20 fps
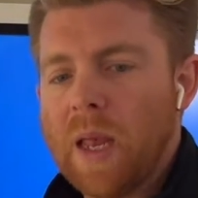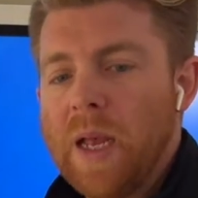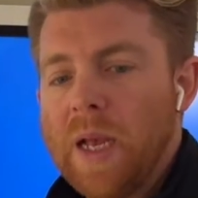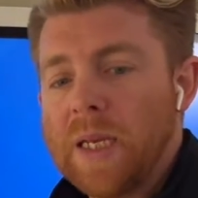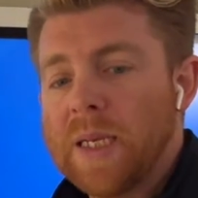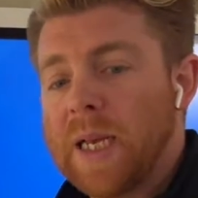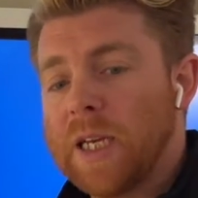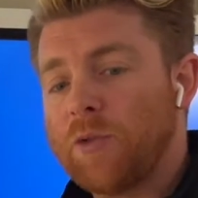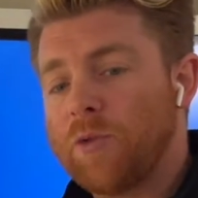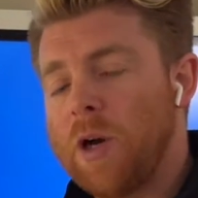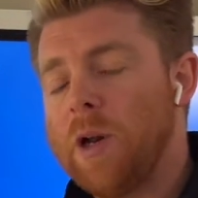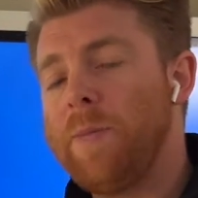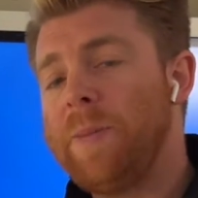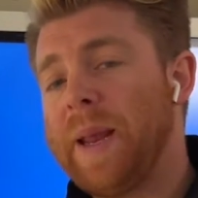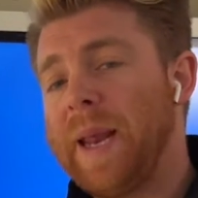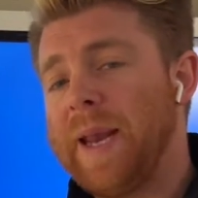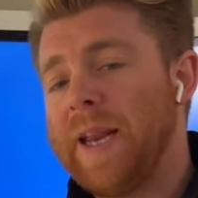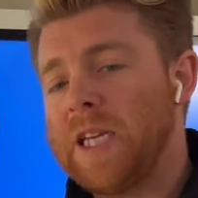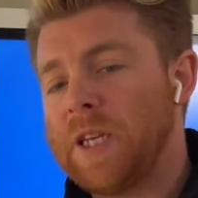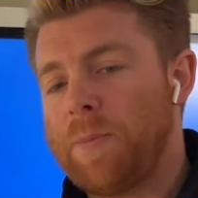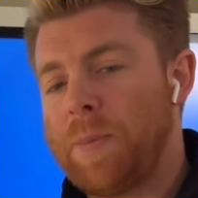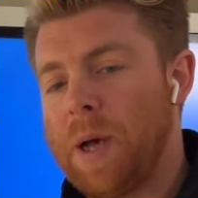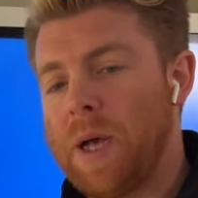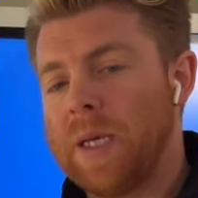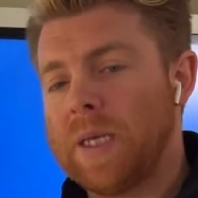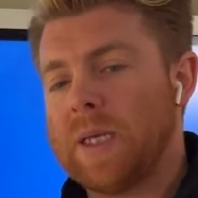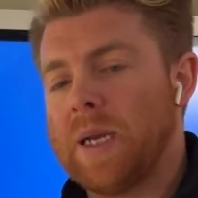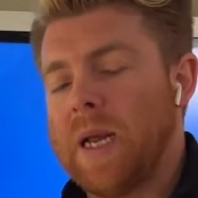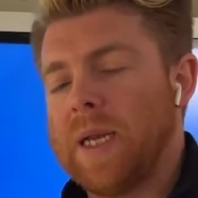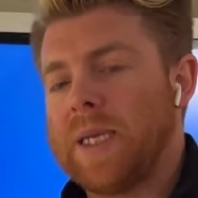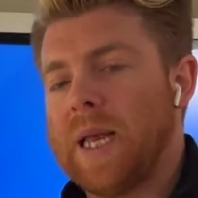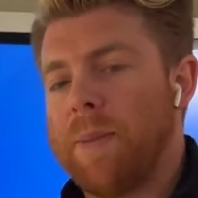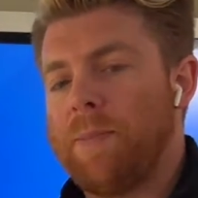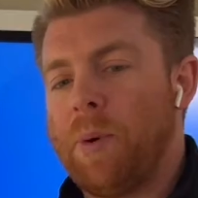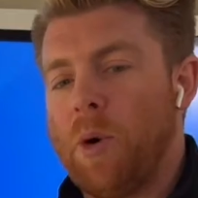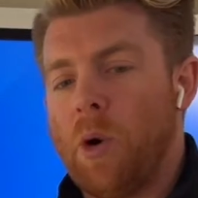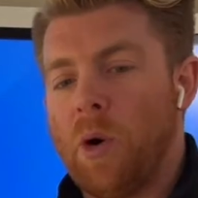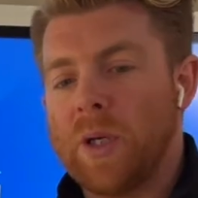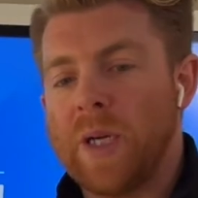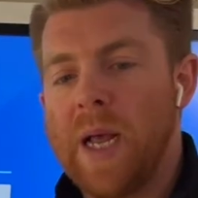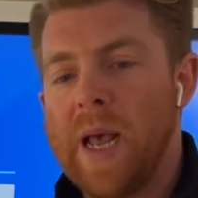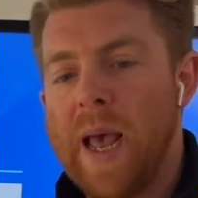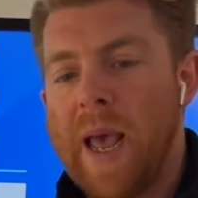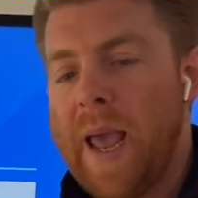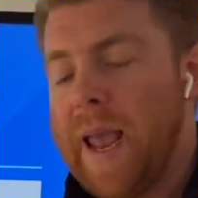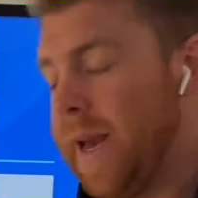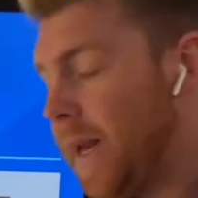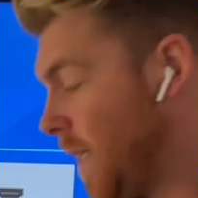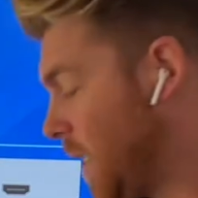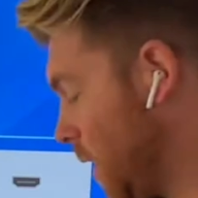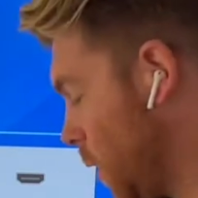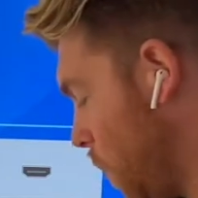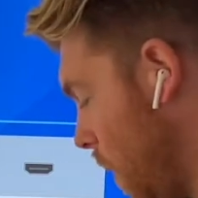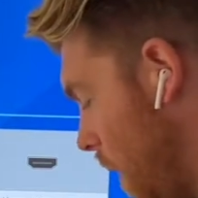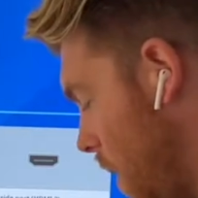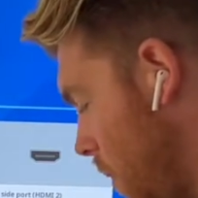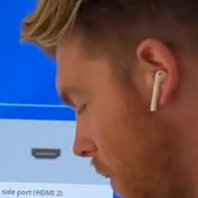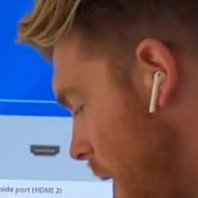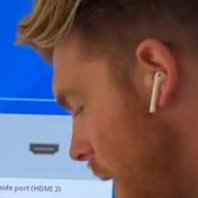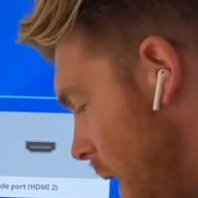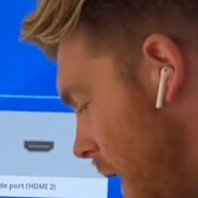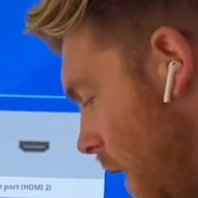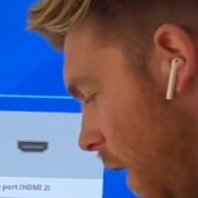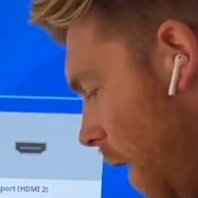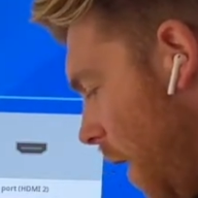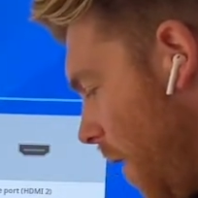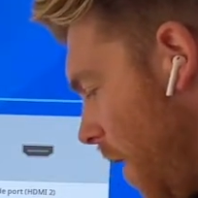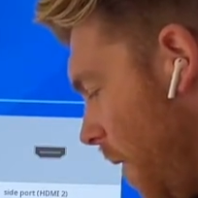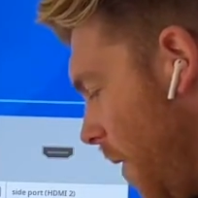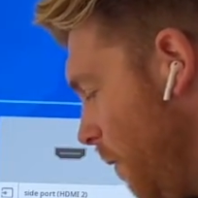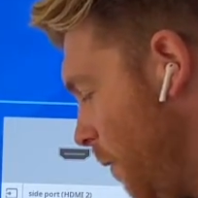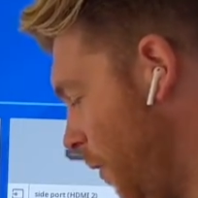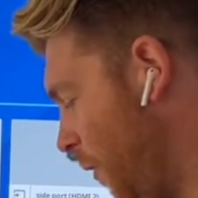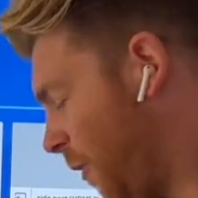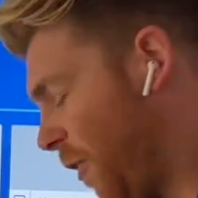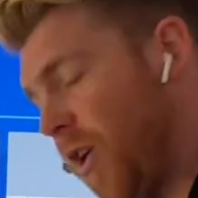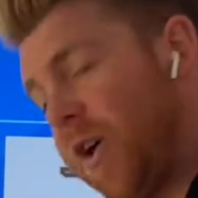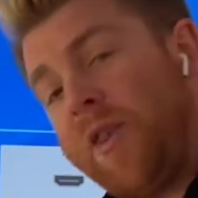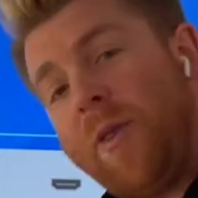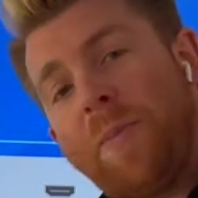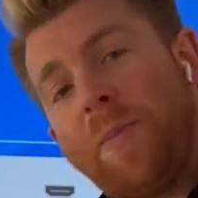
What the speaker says: So that's really beginning to personalize that board in it as well. Further